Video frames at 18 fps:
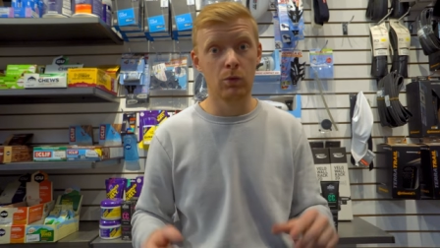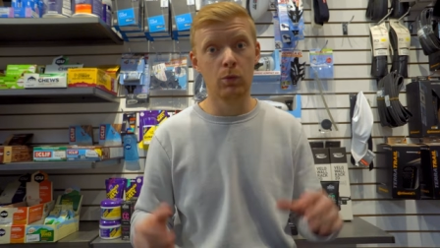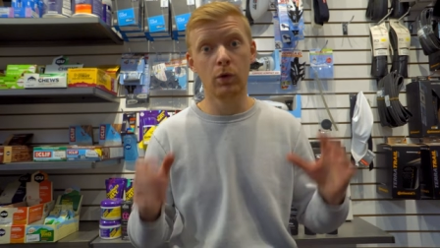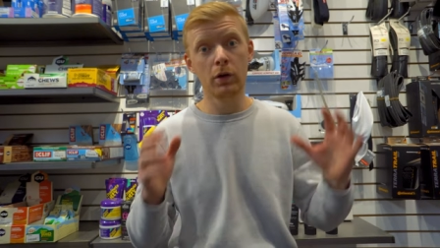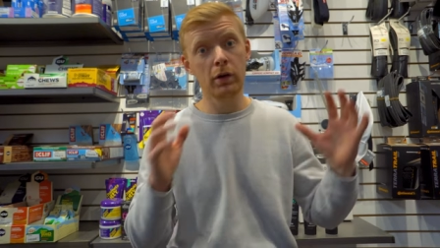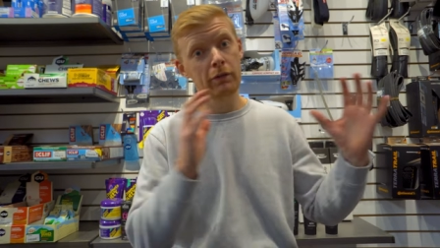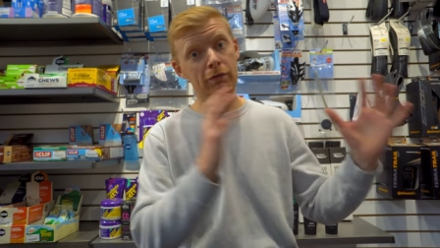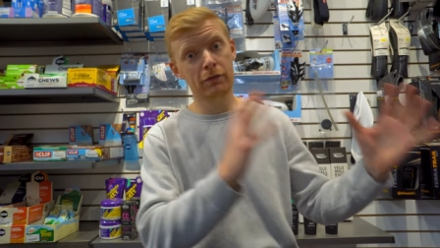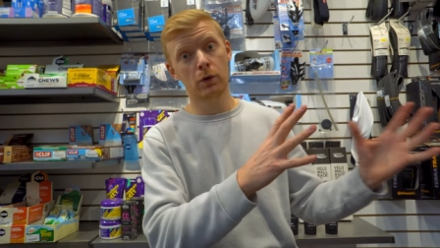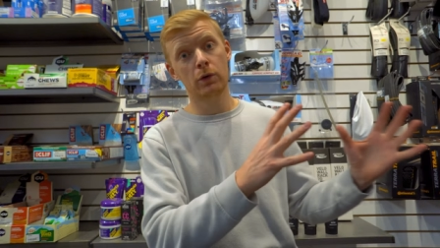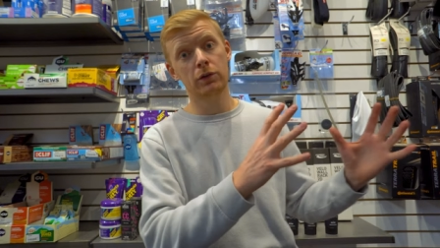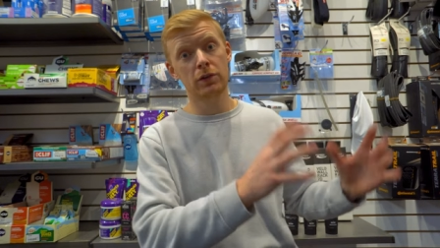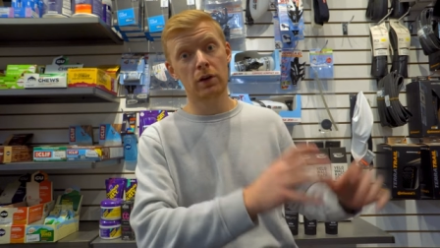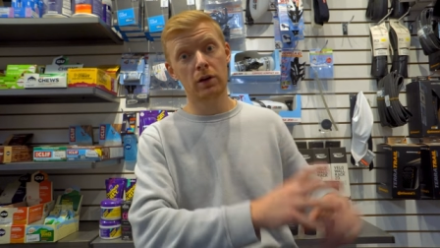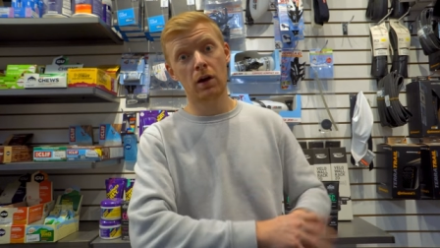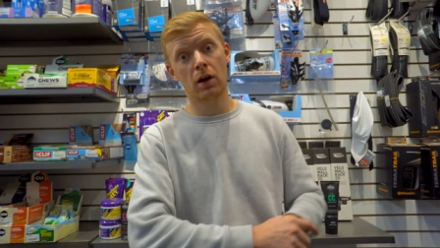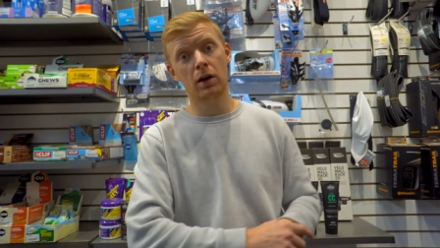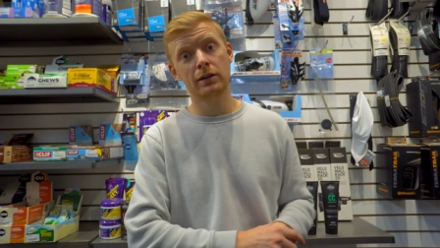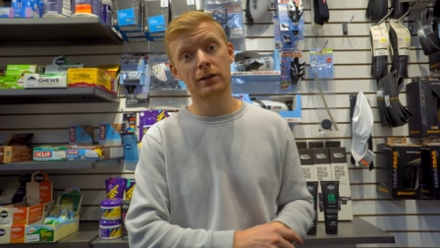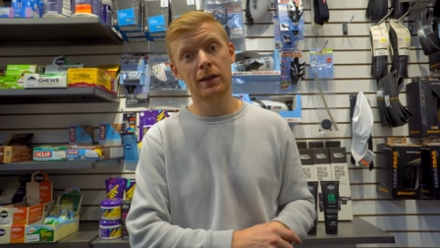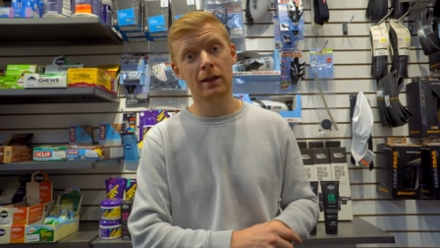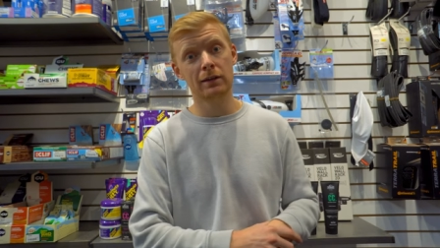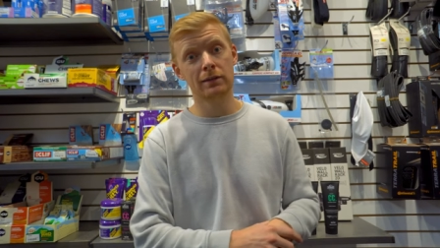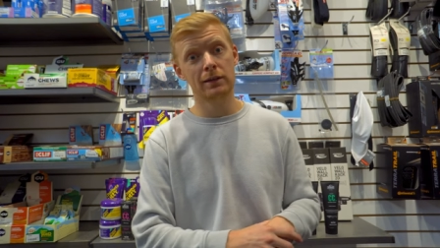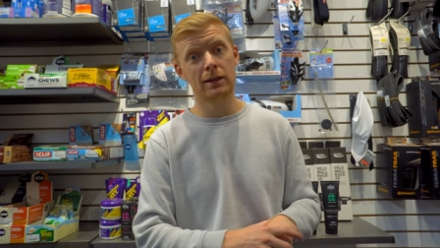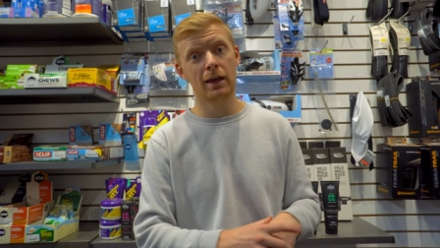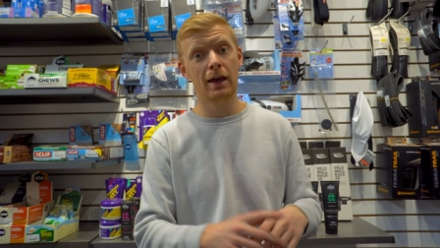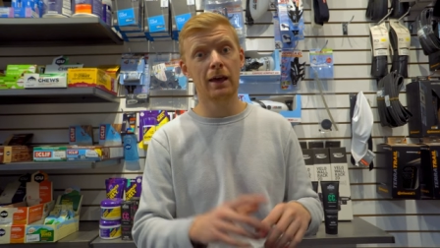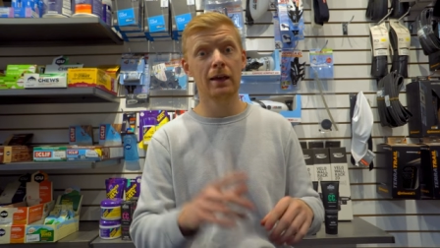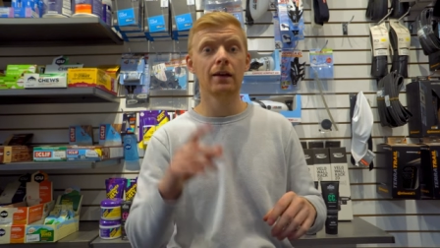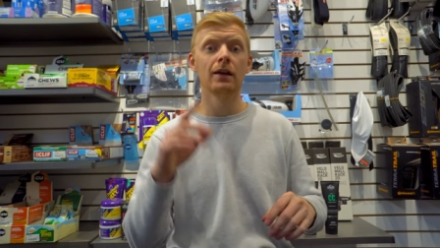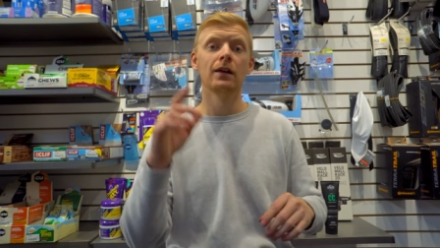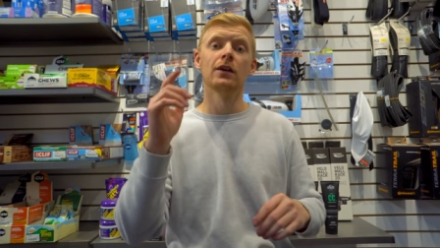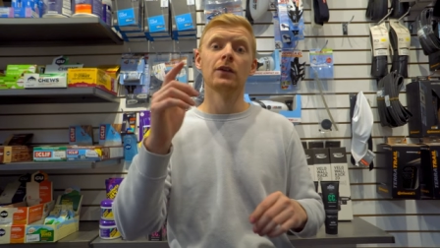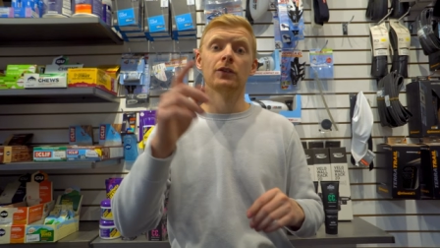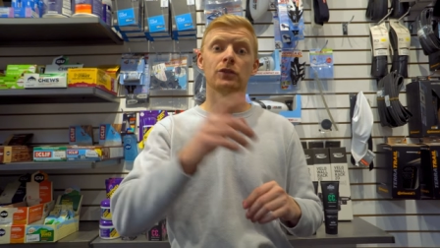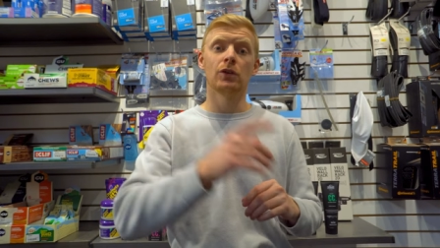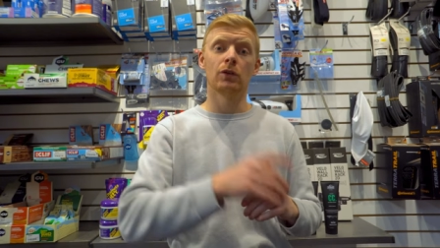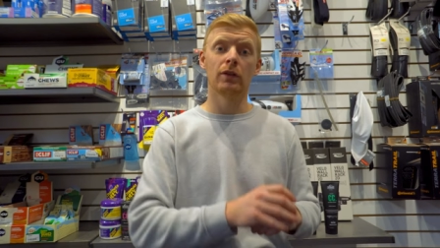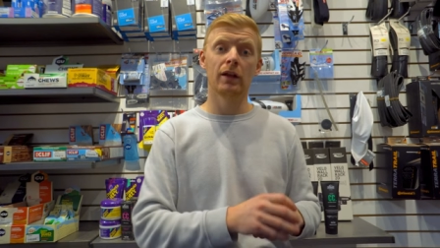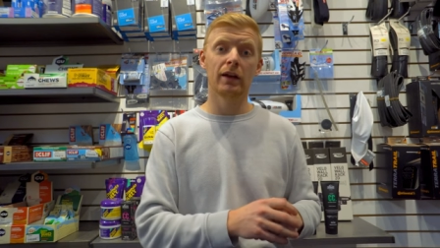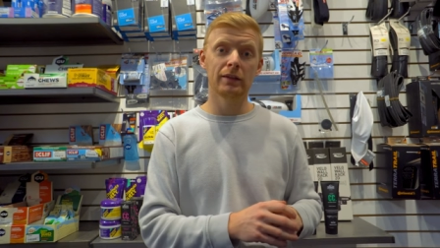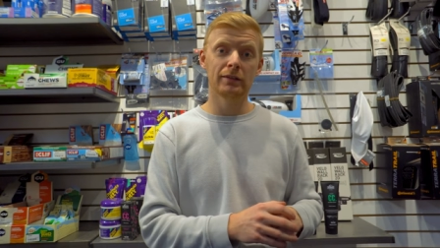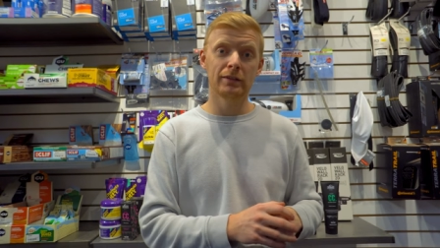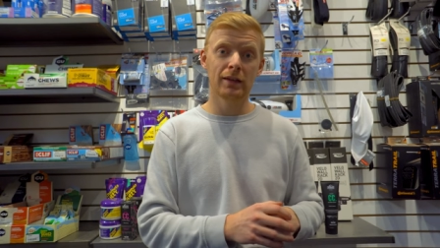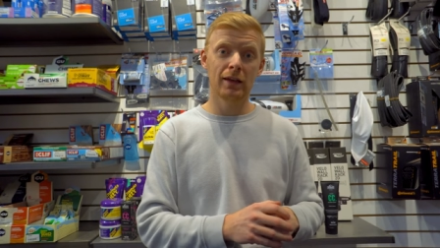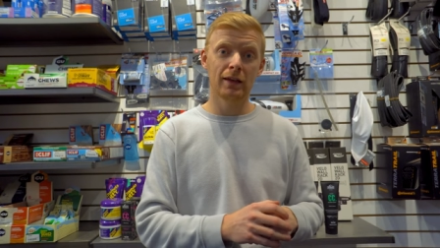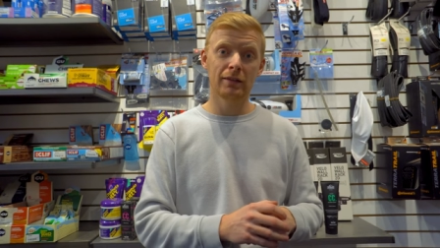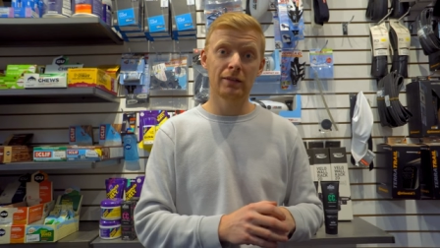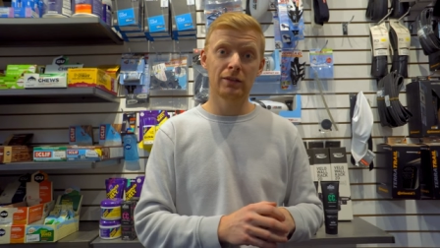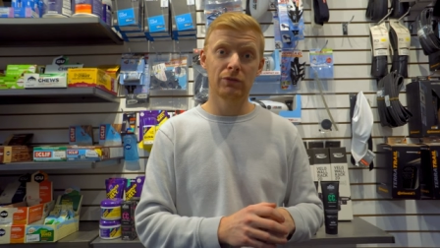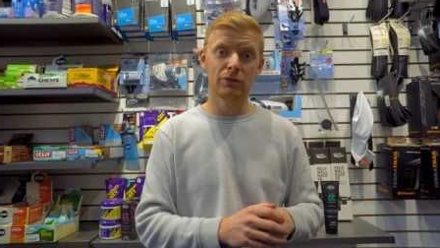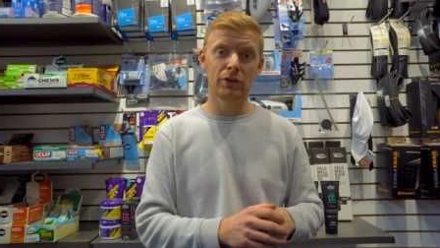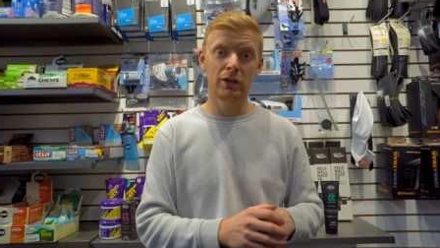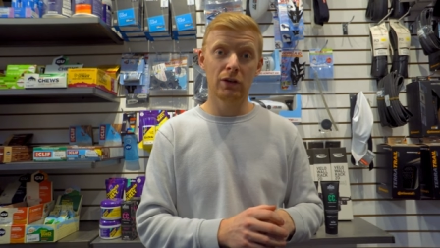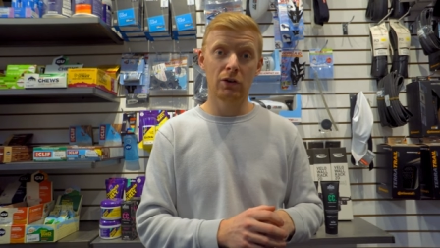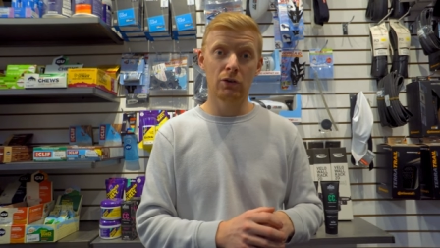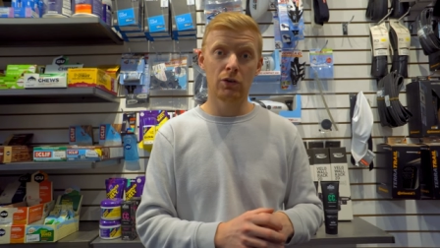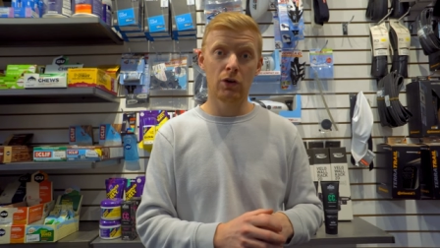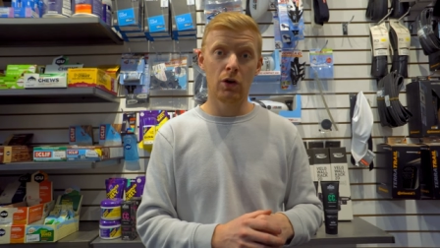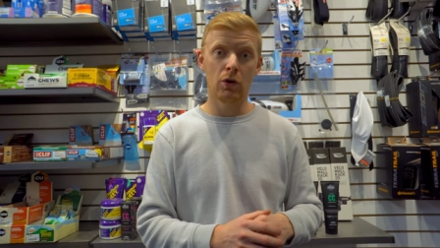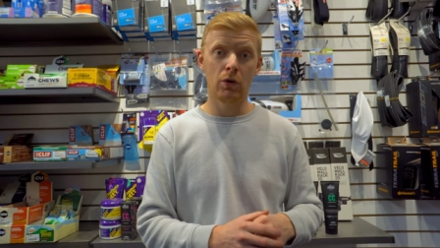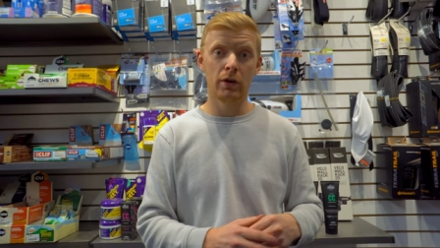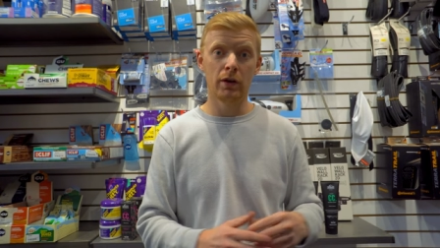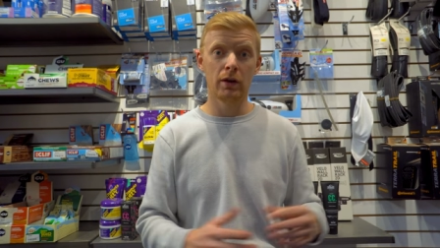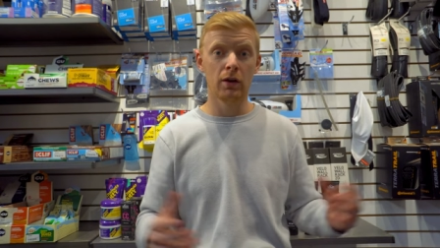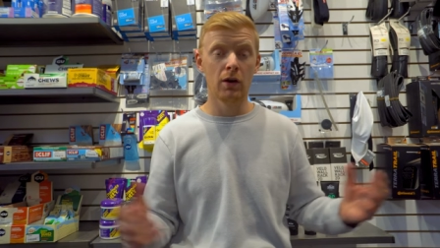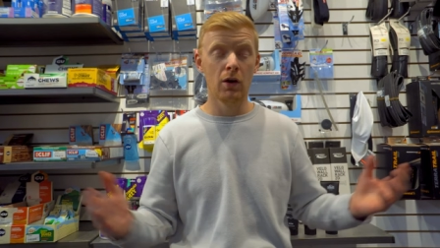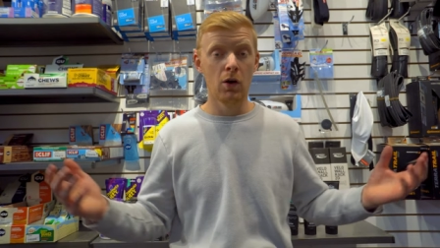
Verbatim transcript: We're gonna focus on the hardtail today, so let's get this video going.